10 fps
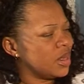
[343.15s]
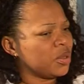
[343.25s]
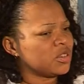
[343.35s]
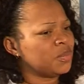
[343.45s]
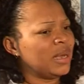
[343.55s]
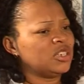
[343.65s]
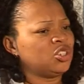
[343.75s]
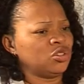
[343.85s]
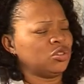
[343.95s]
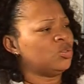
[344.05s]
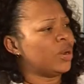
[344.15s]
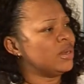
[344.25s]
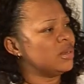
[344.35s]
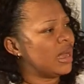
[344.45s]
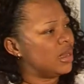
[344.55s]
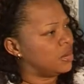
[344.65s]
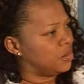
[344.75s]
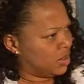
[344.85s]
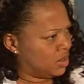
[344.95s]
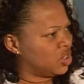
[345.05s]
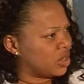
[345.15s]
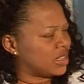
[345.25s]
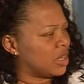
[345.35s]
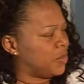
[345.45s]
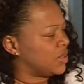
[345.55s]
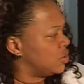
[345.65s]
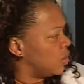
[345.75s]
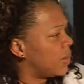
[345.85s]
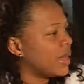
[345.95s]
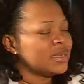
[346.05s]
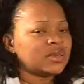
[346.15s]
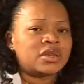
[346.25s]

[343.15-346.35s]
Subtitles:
because many children just keep it in your mind.